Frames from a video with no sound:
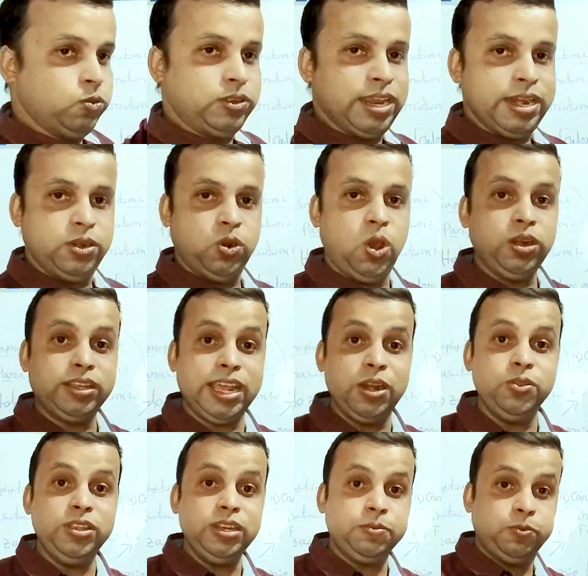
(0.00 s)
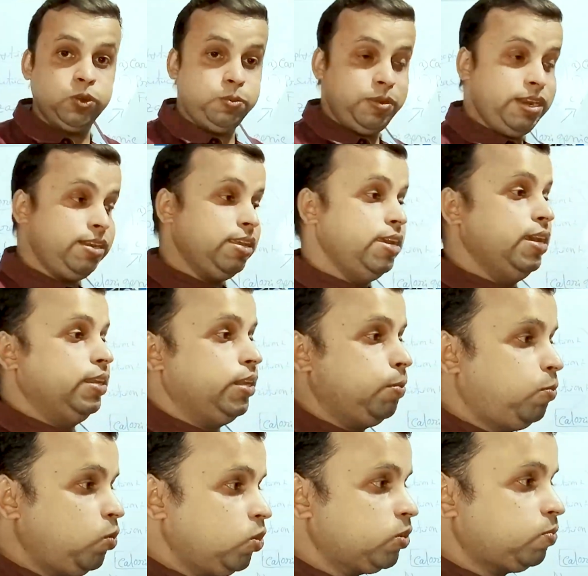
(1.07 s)
And non-calorigenic food means the
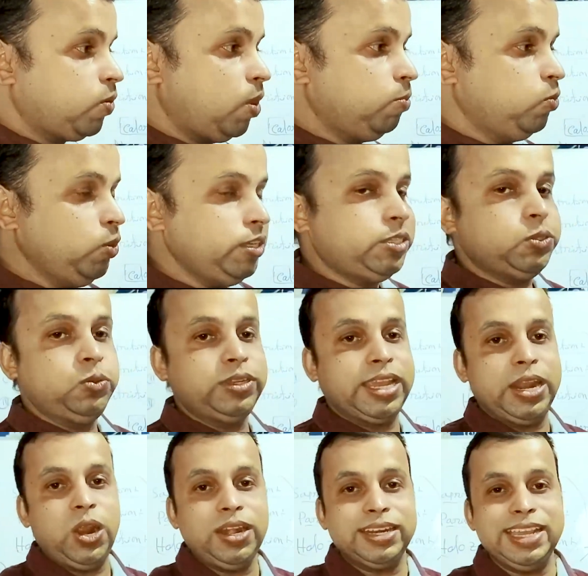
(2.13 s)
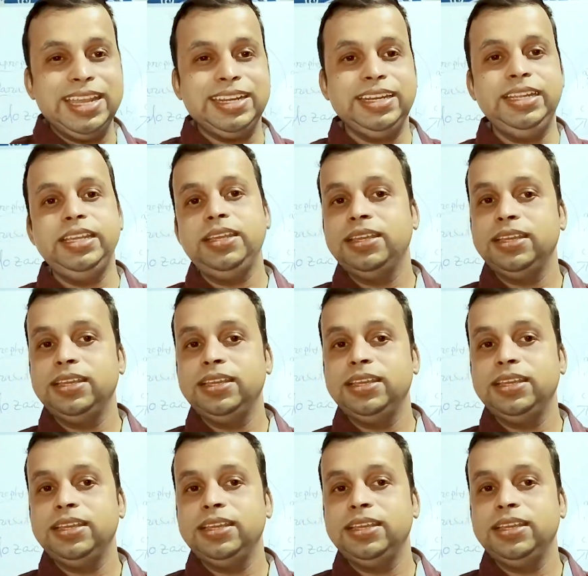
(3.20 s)
foods from which we cannot get any